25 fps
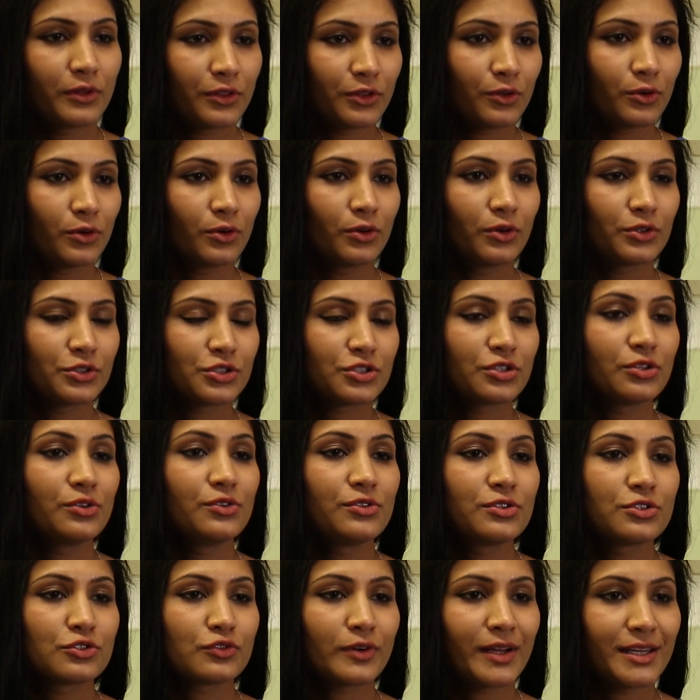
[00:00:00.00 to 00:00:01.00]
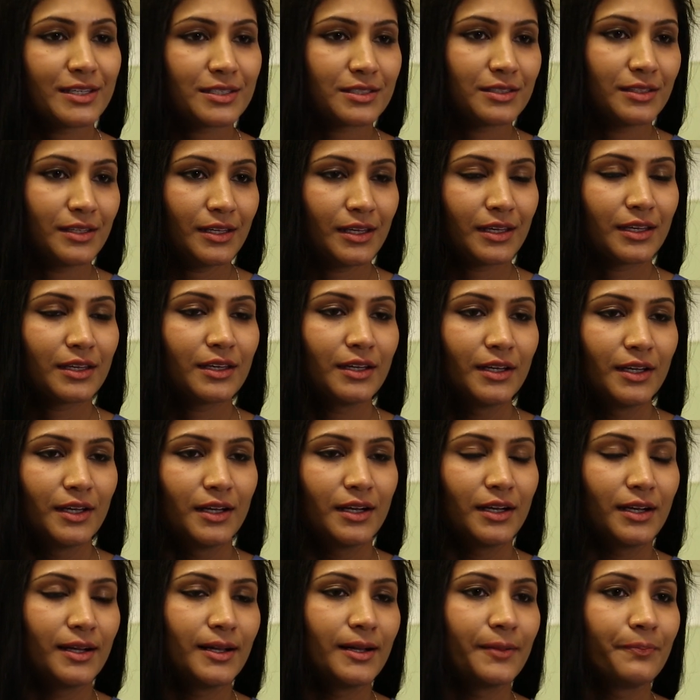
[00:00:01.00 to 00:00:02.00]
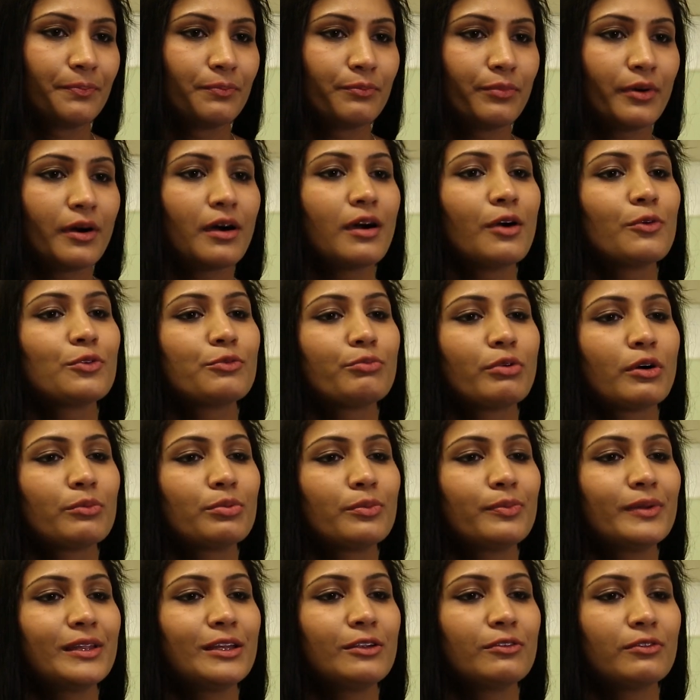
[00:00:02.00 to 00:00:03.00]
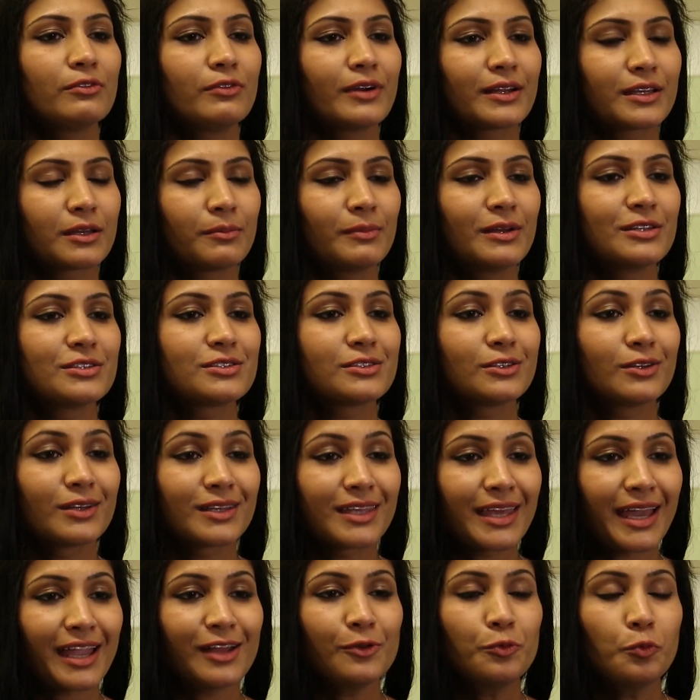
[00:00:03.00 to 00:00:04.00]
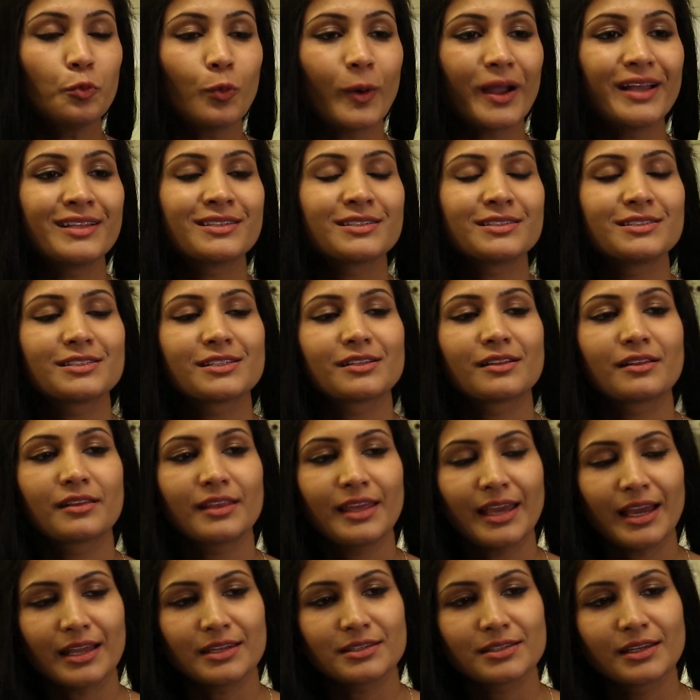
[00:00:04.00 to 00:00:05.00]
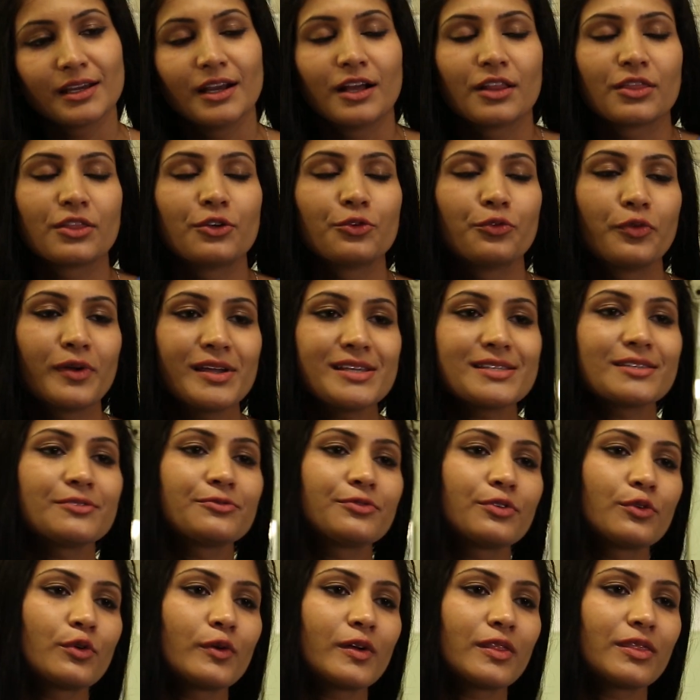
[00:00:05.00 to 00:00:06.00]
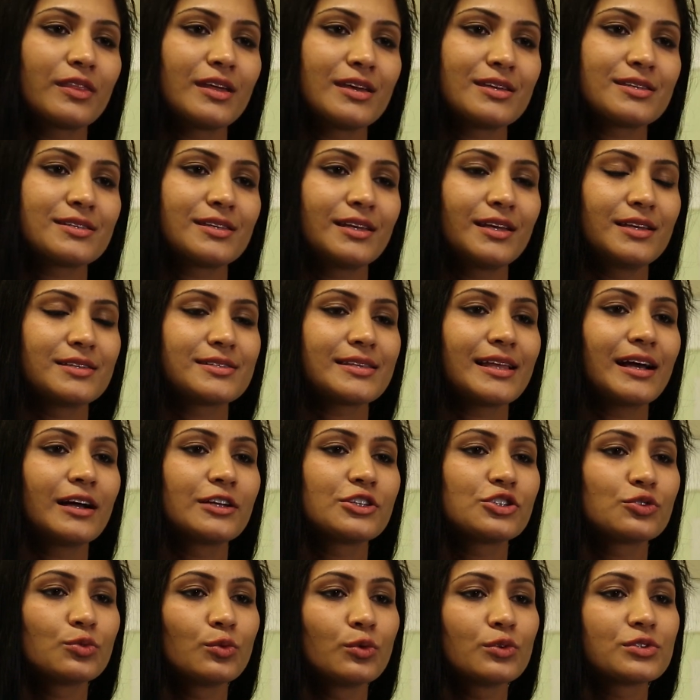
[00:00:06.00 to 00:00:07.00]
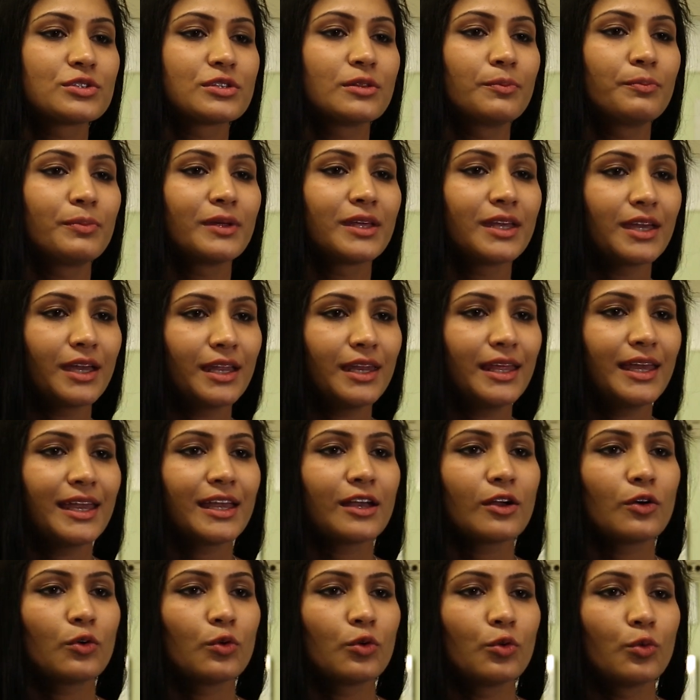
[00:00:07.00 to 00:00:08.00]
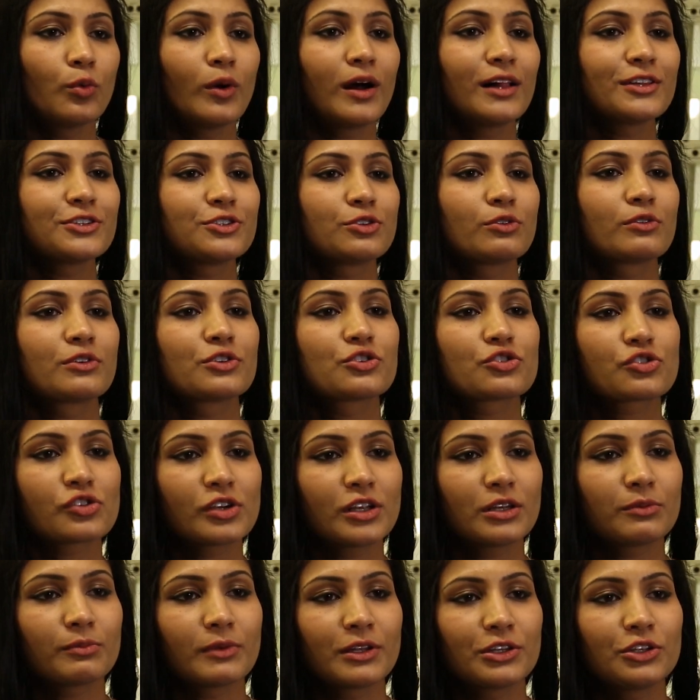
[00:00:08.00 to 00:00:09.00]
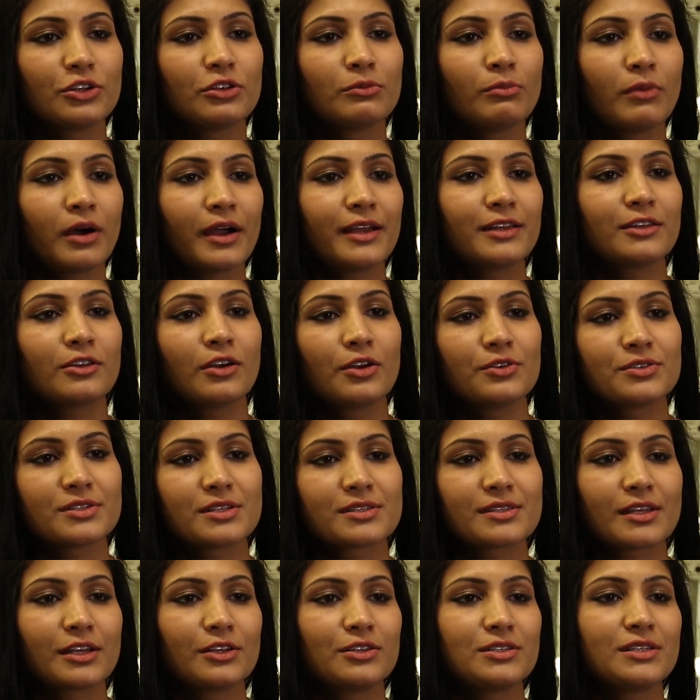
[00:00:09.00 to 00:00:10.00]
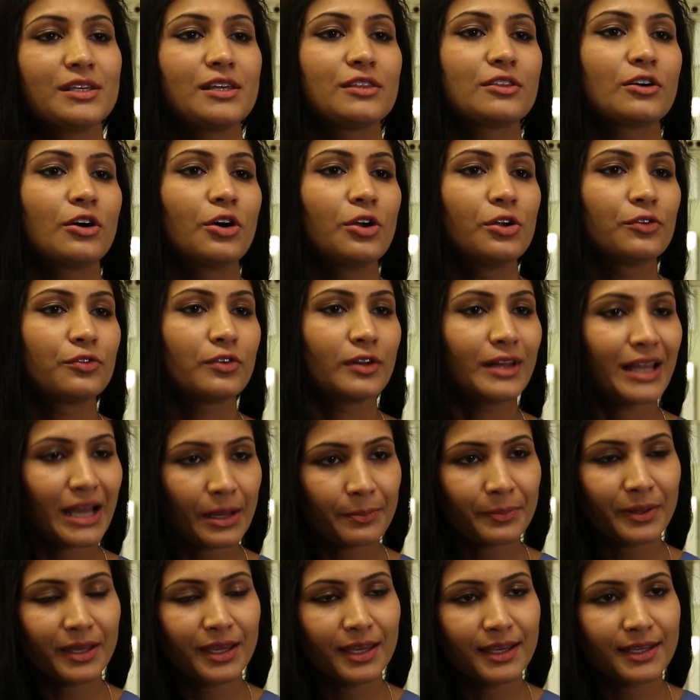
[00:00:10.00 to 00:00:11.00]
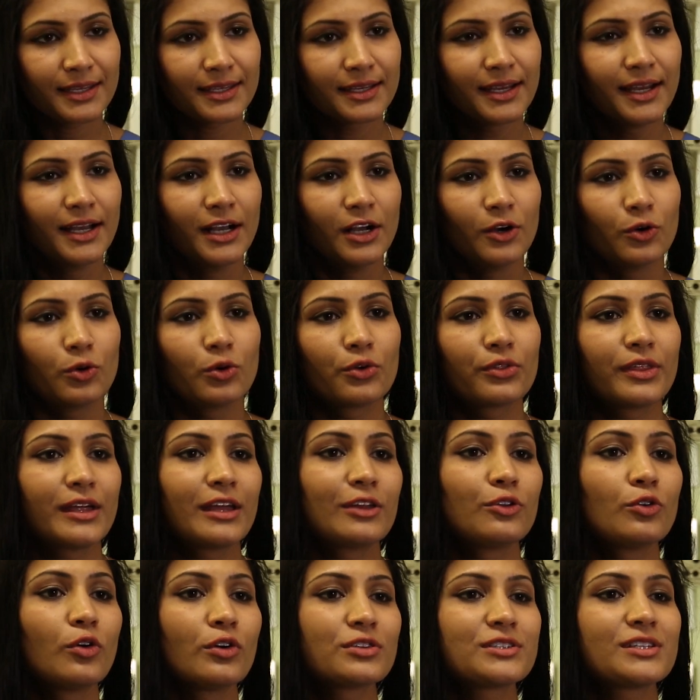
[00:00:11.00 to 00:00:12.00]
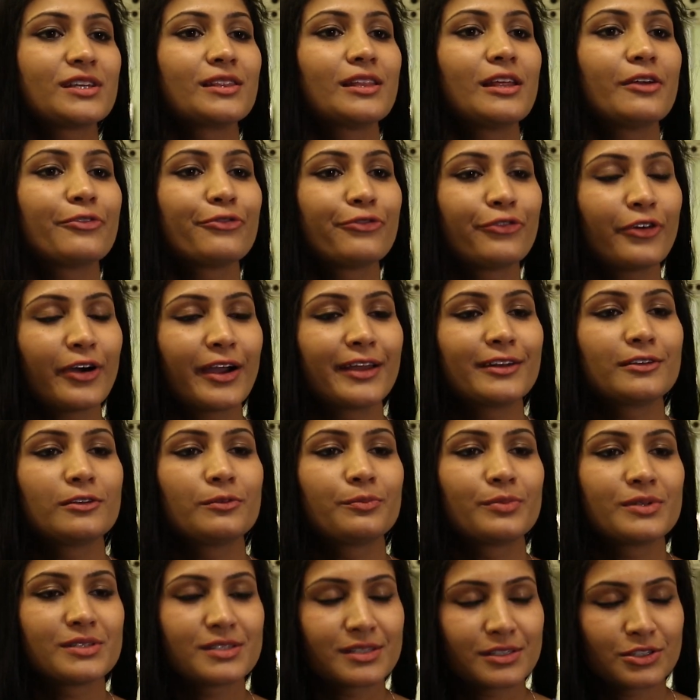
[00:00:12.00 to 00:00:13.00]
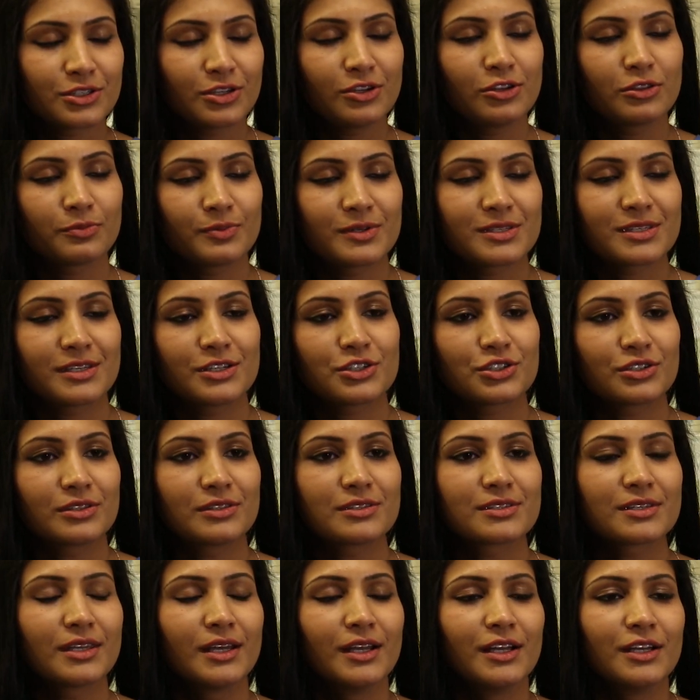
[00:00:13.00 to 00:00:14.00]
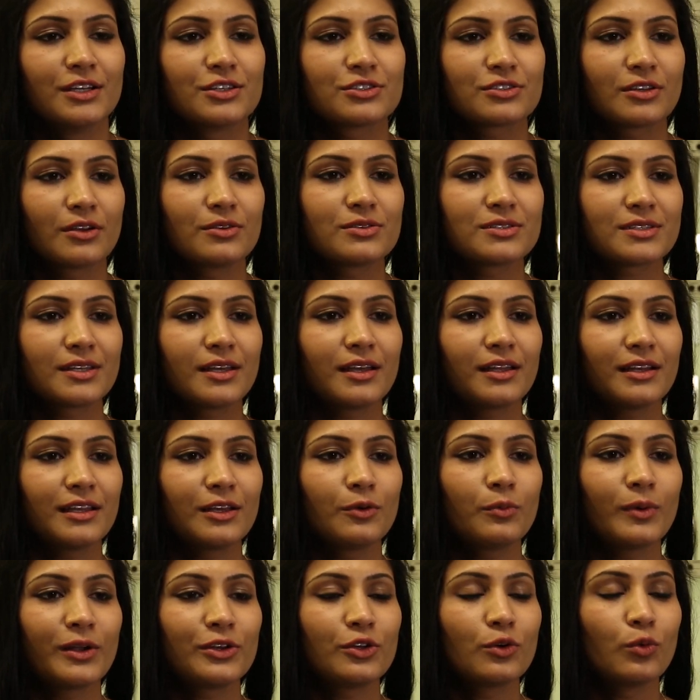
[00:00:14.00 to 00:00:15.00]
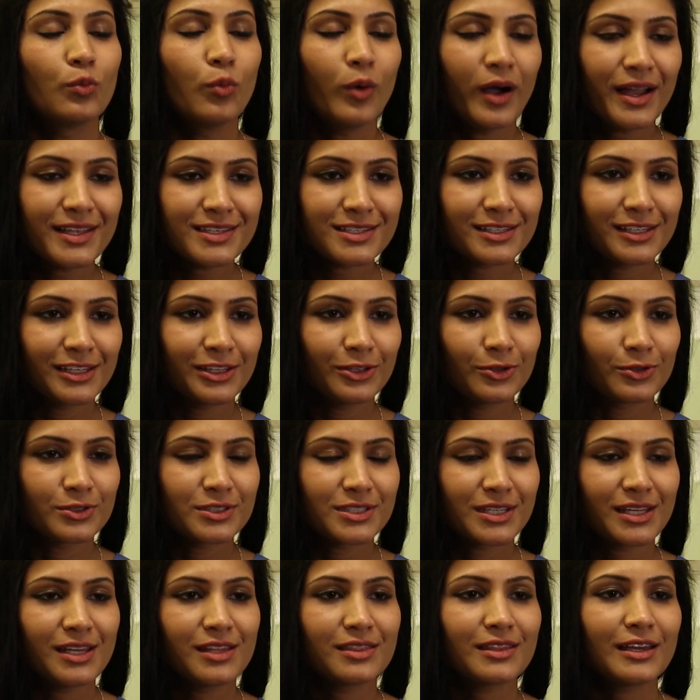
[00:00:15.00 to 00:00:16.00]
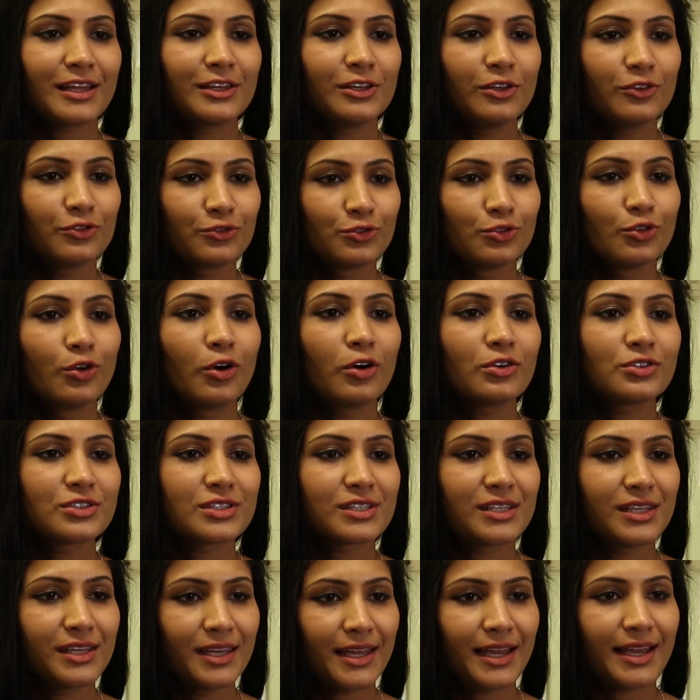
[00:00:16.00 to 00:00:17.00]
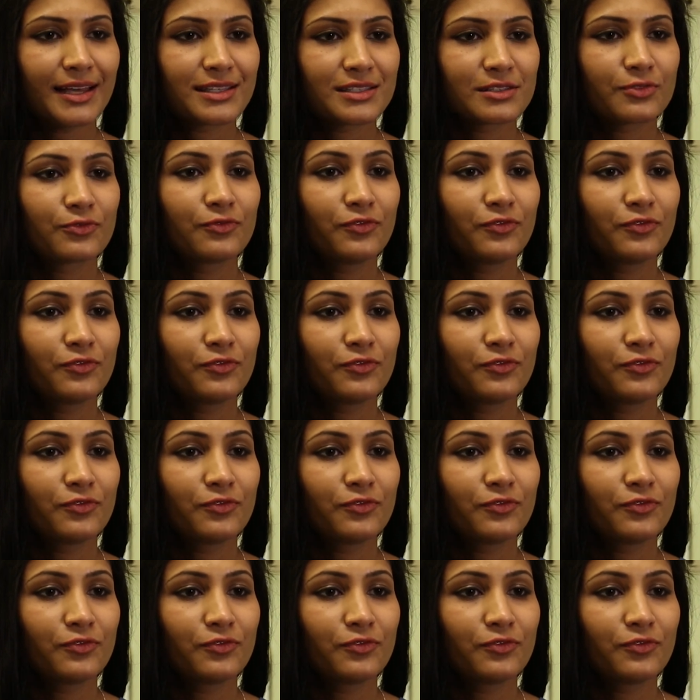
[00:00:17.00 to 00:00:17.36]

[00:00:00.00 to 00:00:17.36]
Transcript: with your tooth straightening, but I would probably recommend to, again, wait until the end. The reason for this is that towards the beginning or whilst you're in treatment, you might notice that your teeth are overlapping or they're not in their final tooth positions. So certainly when you're whitening your teeth and you've not yet